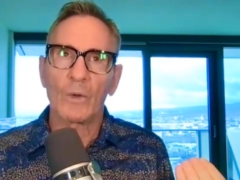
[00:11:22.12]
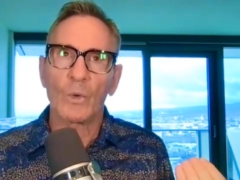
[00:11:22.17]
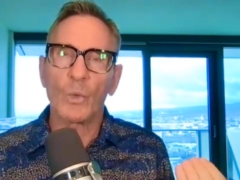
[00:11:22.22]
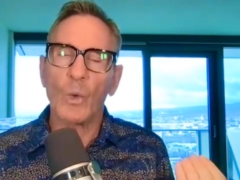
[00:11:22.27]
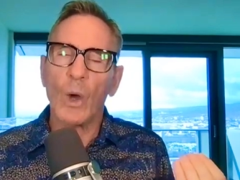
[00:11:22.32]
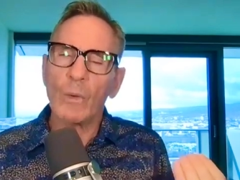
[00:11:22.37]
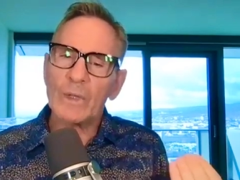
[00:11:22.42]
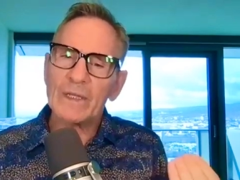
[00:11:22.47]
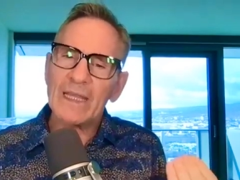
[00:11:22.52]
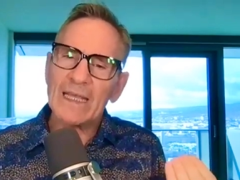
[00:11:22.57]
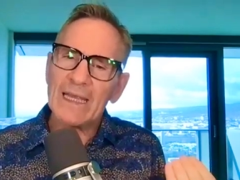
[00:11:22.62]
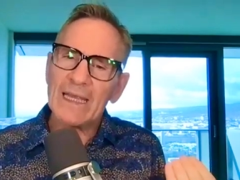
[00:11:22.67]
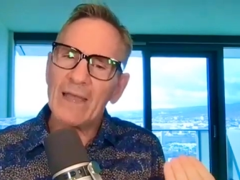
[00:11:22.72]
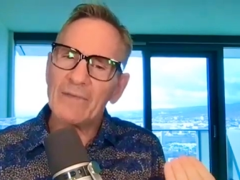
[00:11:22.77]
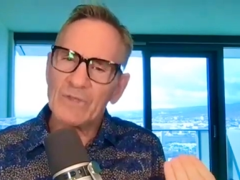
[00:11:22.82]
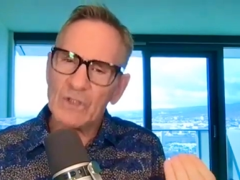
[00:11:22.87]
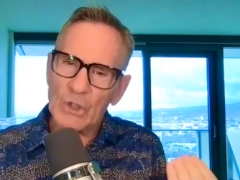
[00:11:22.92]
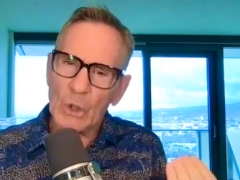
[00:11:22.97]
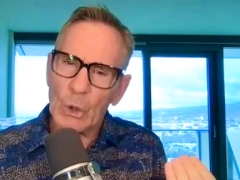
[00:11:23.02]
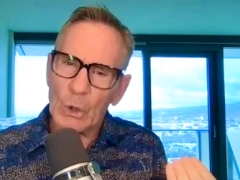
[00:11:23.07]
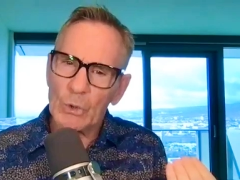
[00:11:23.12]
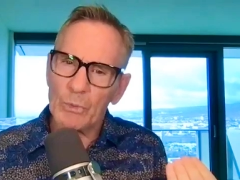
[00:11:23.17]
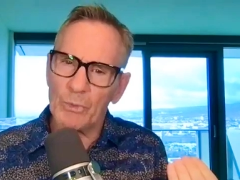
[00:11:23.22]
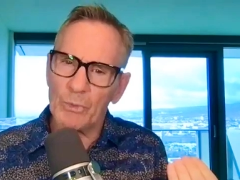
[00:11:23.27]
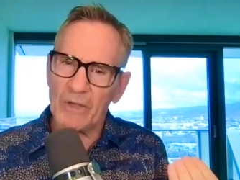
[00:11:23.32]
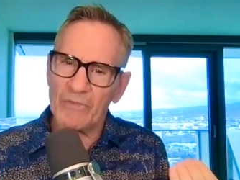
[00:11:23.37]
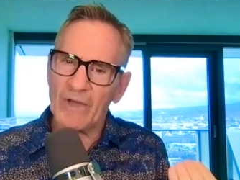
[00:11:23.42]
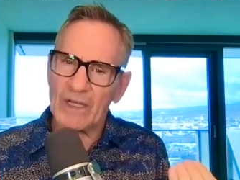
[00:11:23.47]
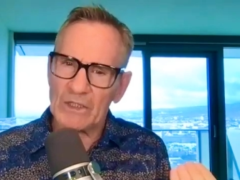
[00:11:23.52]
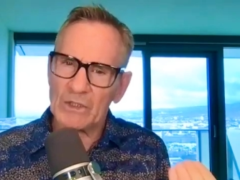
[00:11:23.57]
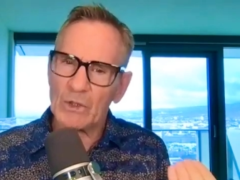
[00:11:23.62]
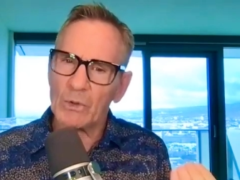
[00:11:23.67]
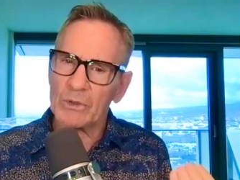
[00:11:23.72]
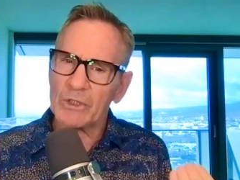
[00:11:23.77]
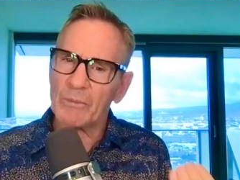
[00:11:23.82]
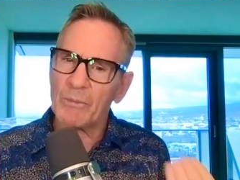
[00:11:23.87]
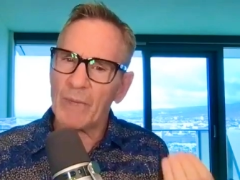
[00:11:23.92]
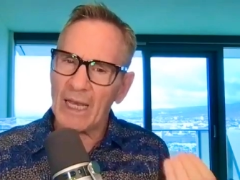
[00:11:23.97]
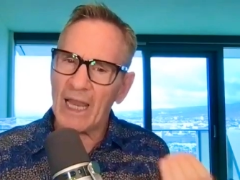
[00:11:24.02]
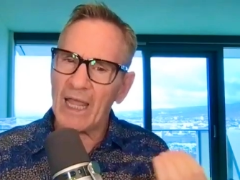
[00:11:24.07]
what would they have told me if I
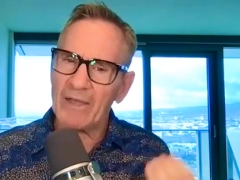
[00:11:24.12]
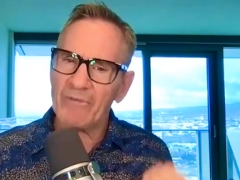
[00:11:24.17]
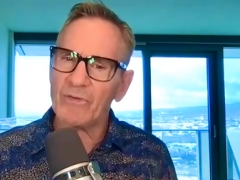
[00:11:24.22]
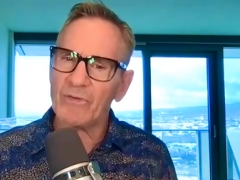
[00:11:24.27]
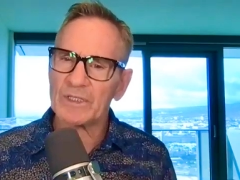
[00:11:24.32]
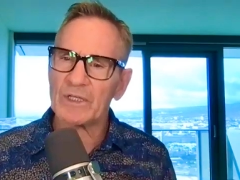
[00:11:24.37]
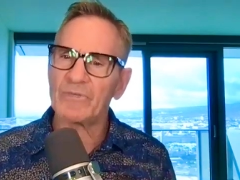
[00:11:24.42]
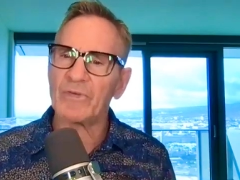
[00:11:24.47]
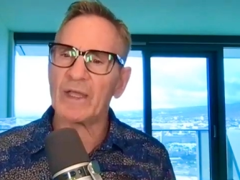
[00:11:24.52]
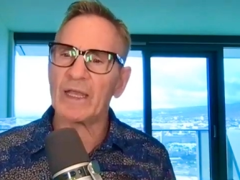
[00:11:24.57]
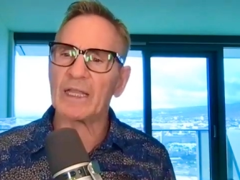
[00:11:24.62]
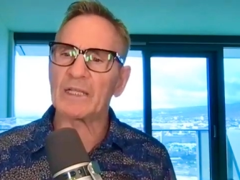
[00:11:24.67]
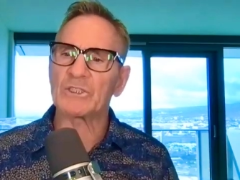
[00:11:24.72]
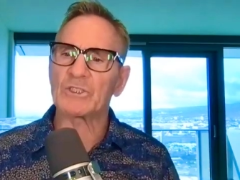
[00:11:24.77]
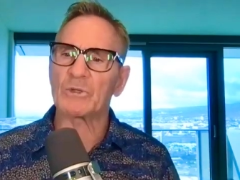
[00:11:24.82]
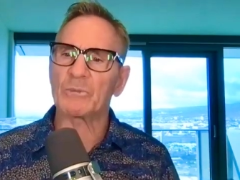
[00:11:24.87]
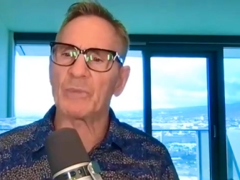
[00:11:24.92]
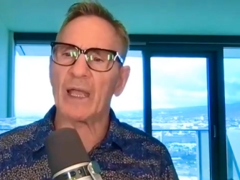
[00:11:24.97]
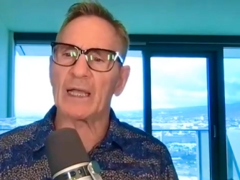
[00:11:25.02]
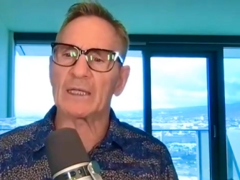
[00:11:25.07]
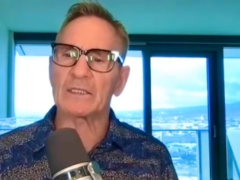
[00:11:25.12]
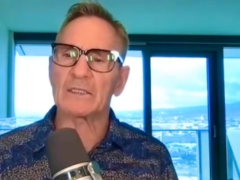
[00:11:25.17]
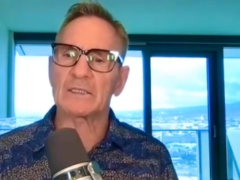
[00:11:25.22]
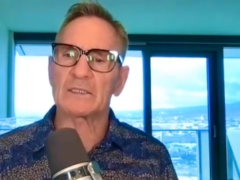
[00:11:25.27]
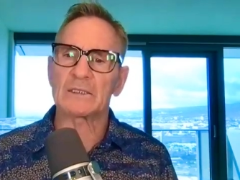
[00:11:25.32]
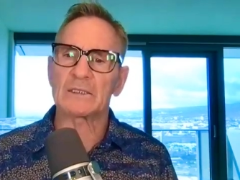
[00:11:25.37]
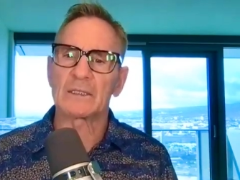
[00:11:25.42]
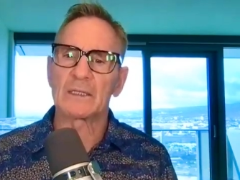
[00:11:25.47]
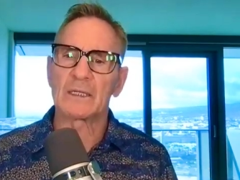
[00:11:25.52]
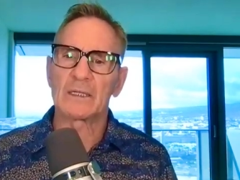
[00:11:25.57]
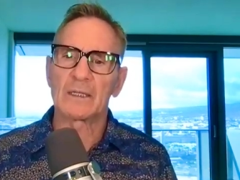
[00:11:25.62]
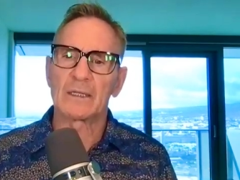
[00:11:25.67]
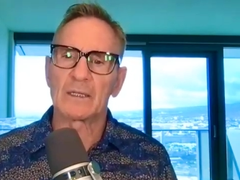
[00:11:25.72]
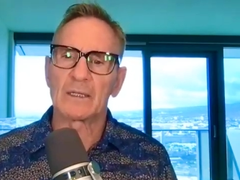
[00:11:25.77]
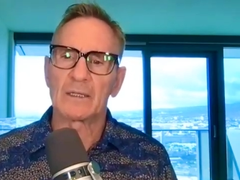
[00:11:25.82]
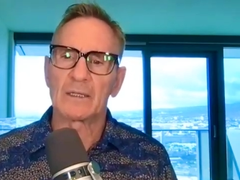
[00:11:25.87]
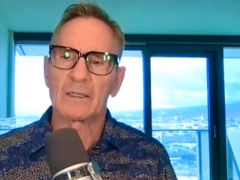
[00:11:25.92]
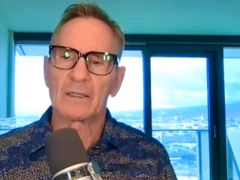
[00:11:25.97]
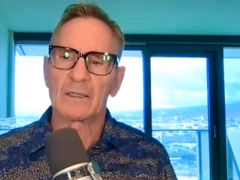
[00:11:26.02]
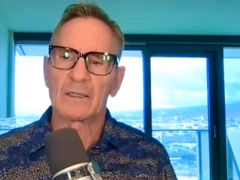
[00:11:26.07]
told them my life was a financial mess?
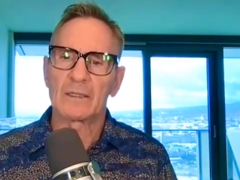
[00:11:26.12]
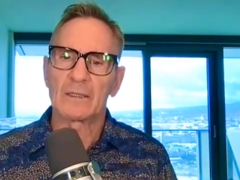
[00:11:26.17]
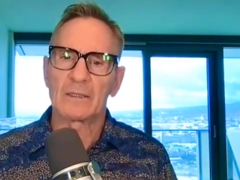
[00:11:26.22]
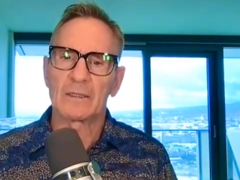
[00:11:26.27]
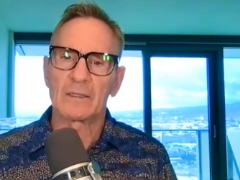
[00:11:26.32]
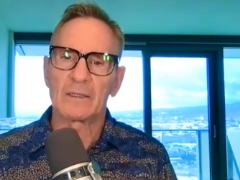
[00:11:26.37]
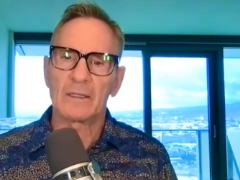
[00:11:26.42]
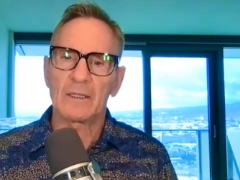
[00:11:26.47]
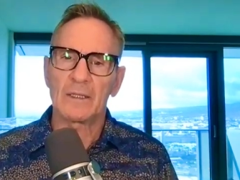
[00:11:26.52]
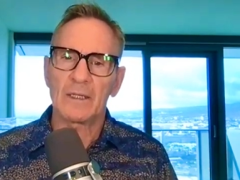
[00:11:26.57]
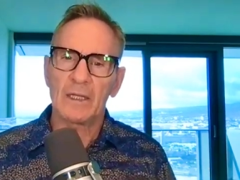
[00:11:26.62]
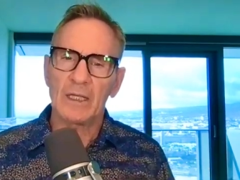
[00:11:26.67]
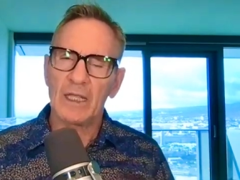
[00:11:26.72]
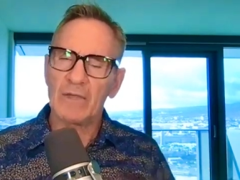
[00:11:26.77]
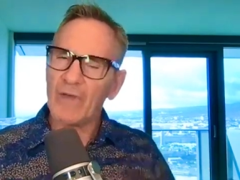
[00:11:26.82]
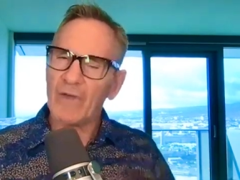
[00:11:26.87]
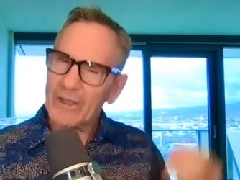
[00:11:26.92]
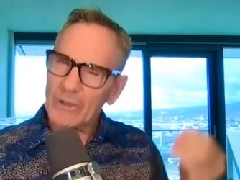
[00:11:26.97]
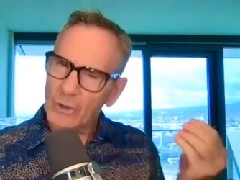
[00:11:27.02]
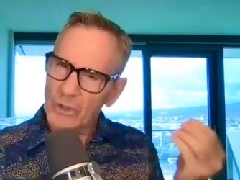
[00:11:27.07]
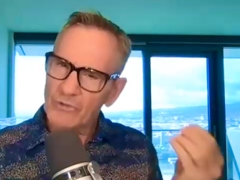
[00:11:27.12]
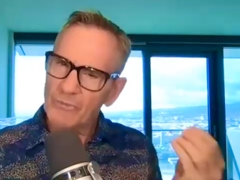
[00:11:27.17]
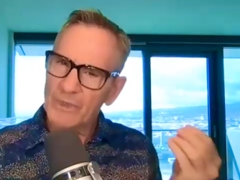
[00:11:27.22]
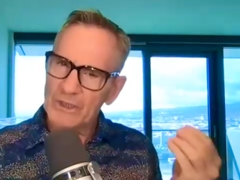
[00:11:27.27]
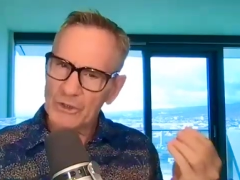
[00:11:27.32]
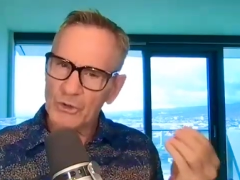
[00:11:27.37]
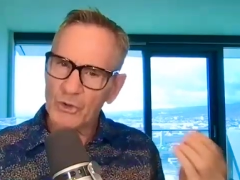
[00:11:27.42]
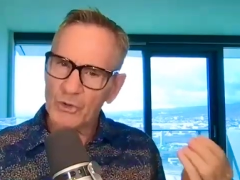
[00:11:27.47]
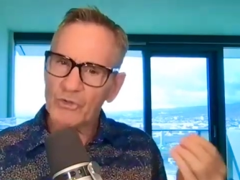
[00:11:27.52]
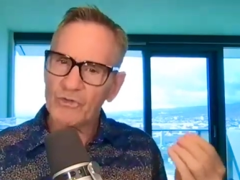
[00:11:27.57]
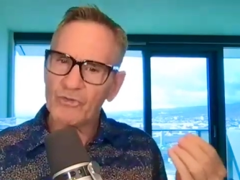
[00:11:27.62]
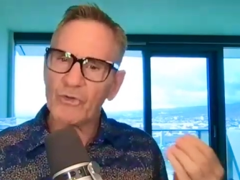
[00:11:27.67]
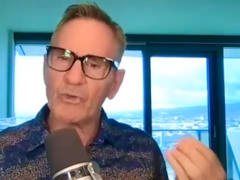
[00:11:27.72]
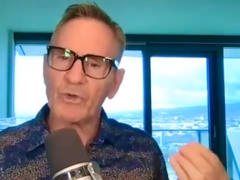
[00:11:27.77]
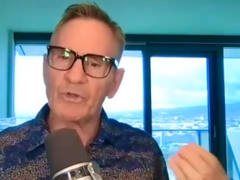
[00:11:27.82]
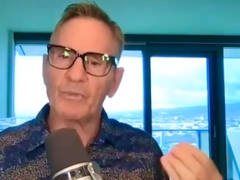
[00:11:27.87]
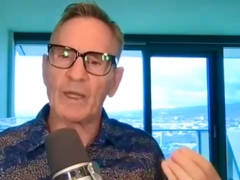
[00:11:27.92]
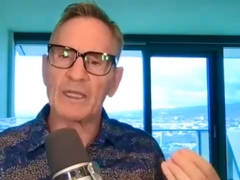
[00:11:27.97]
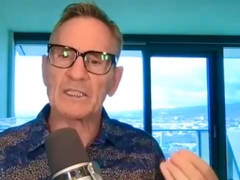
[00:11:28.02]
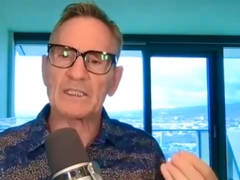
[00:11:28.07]
If I could have been truthful
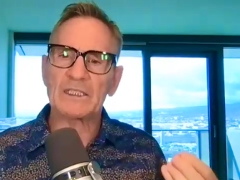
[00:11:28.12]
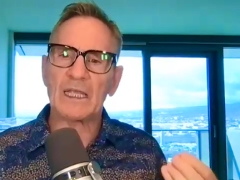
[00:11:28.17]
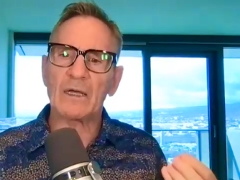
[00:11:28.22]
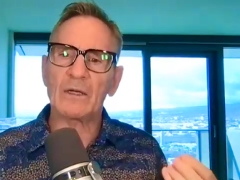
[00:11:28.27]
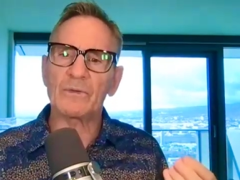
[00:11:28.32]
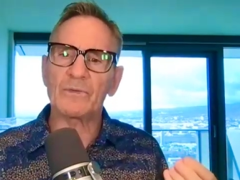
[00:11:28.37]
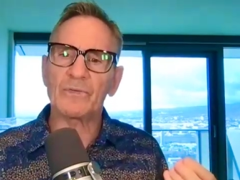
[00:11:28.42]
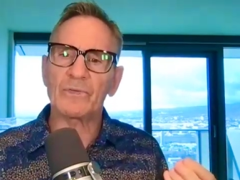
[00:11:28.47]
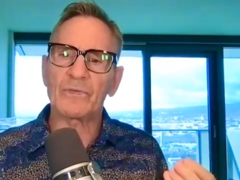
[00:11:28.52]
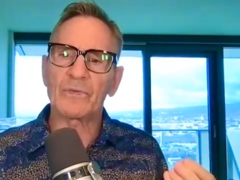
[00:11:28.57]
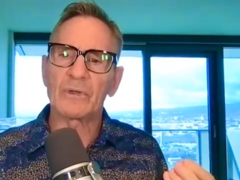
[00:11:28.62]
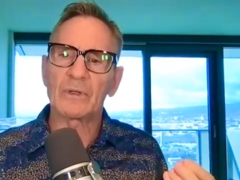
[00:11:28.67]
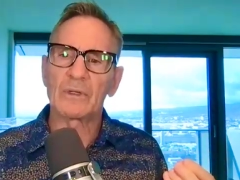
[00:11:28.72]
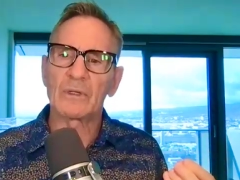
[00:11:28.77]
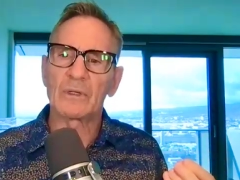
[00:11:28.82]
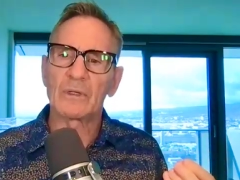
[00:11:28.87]
with myself,